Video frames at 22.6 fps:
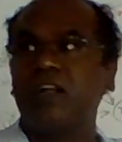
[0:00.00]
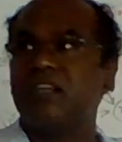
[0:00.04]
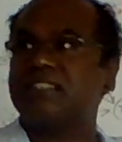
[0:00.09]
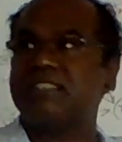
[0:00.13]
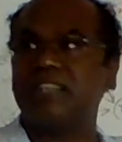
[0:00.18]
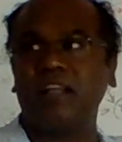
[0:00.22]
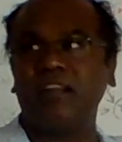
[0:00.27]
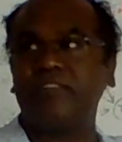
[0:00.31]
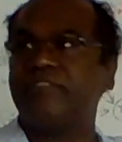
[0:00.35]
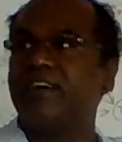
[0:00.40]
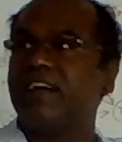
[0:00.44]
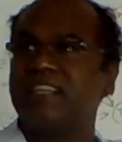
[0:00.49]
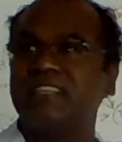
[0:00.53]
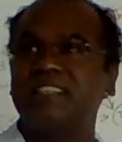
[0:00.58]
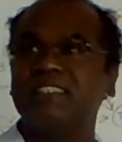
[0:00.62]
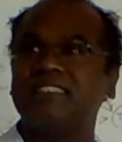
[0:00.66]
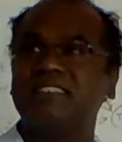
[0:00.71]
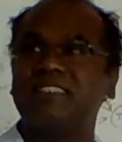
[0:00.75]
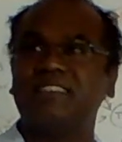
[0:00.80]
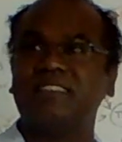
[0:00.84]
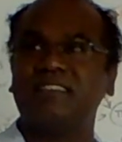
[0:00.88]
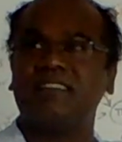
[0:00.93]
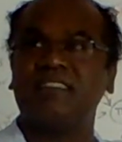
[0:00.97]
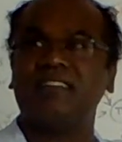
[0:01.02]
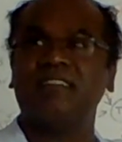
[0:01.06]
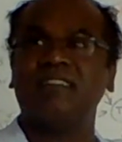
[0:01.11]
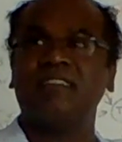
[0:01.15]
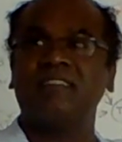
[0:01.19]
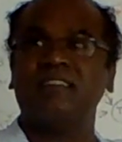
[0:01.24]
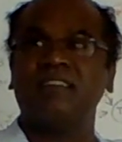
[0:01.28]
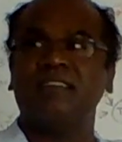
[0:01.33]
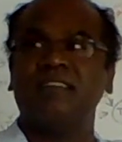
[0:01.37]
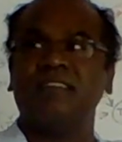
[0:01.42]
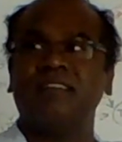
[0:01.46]
self-antigen.
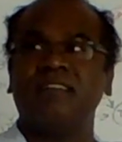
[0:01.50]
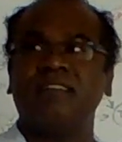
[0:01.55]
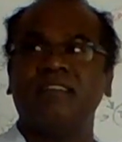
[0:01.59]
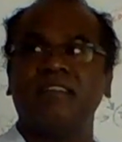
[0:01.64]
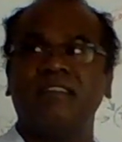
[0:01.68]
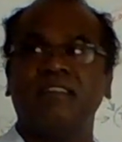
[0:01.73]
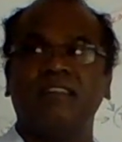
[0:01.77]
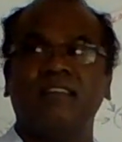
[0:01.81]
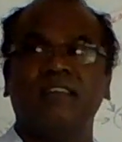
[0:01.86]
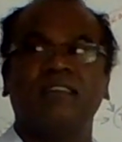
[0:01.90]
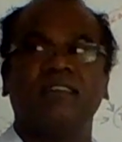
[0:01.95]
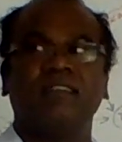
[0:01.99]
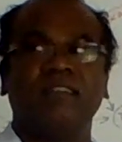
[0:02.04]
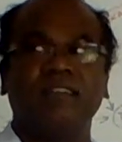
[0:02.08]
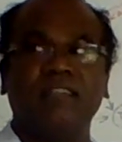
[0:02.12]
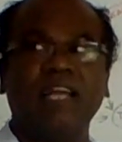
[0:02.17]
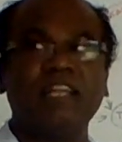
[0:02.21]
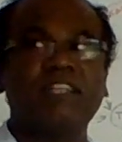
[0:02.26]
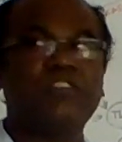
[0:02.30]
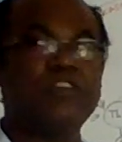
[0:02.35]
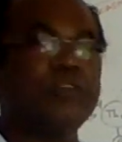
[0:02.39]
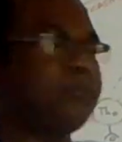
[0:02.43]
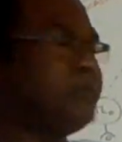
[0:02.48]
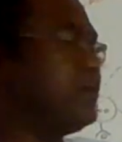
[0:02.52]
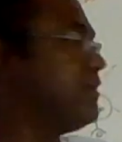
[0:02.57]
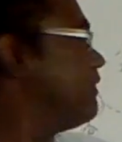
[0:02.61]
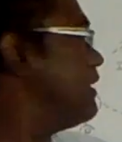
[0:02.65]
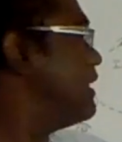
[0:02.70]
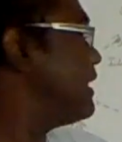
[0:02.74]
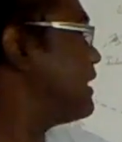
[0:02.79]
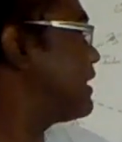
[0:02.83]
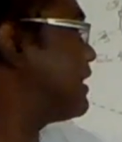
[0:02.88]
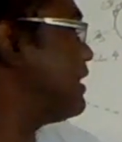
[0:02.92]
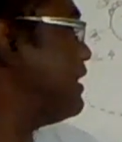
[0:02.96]
That should be
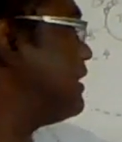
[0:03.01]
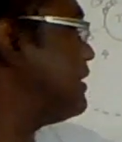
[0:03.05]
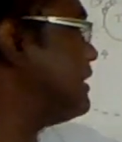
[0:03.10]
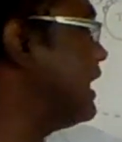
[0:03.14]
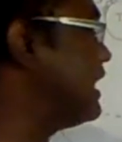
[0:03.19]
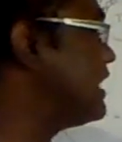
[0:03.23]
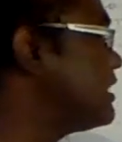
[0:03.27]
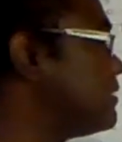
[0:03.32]
very clear. That is